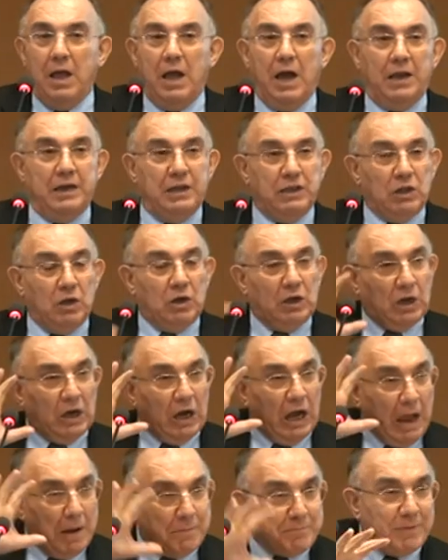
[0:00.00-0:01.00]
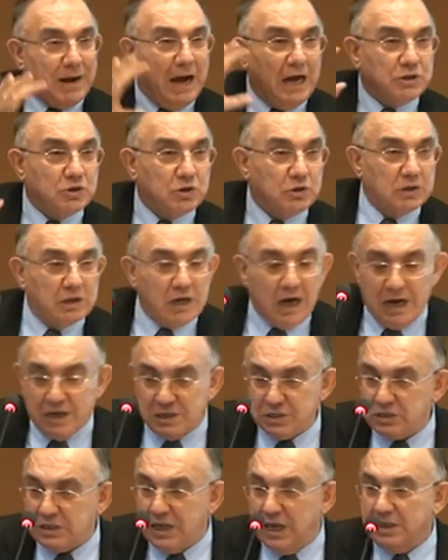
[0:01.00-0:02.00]
And it applies to the
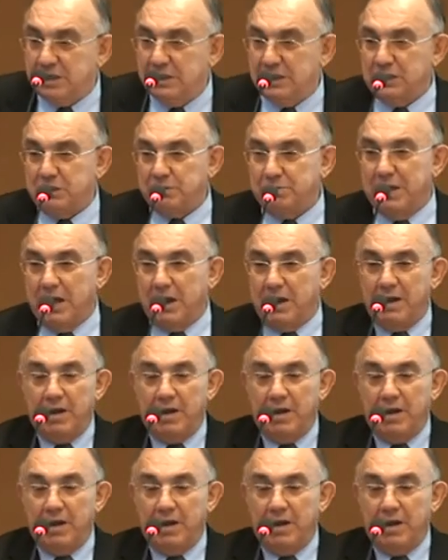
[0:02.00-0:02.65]
current cycle as well.